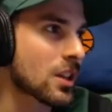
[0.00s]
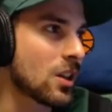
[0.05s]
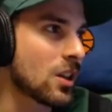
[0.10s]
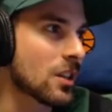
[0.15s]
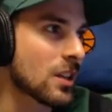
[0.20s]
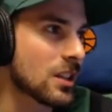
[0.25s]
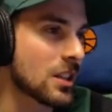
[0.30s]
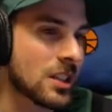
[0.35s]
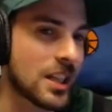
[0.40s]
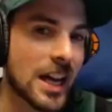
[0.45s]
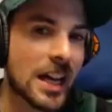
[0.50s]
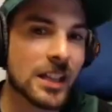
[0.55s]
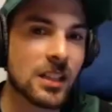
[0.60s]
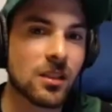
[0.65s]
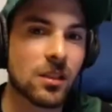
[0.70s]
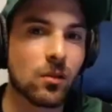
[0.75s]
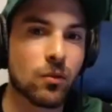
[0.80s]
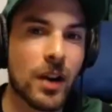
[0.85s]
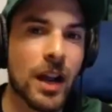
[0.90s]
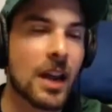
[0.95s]
Couldn't get
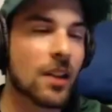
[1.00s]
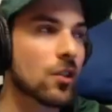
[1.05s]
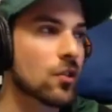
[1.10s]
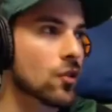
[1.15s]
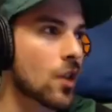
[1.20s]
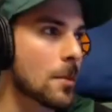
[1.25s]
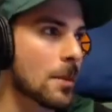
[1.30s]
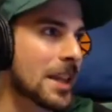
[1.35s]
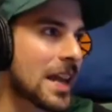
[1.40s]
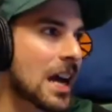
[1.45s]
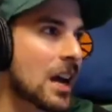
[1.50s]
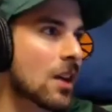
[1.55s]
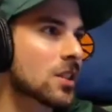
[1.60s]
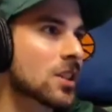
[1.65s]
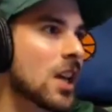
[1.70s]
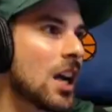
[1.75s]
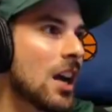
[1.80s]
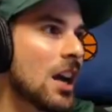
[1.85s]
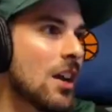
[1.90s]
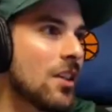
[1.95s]
it around the rim and out.
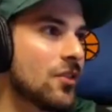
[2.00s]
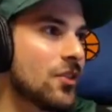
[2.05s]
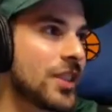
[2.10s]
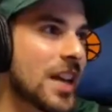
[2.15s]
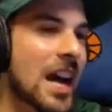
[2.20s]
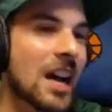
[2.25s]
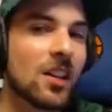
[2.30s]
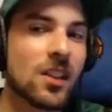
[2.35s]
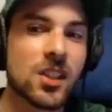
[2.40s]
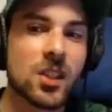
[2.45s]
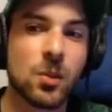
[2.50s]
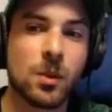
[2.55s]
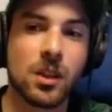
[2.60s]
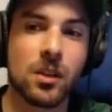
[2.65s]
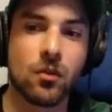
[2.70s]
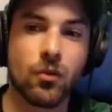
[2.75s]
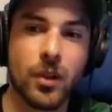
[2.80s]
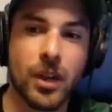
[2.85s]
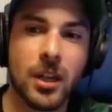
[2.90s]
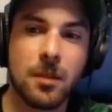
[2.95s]
Dallas with a
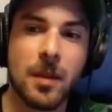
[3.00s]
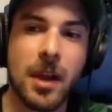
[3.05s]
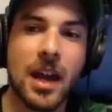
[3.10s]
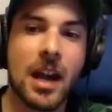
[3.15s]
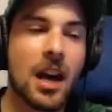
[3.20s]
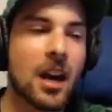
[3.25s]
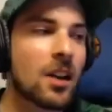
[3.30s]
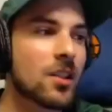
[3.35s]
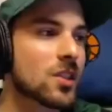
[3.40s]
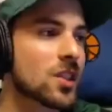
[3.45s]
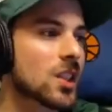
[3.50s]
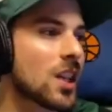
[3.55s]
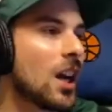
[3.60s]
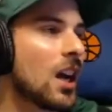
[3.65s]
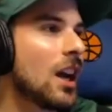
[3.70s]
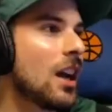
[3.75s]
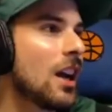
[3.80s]
rebound.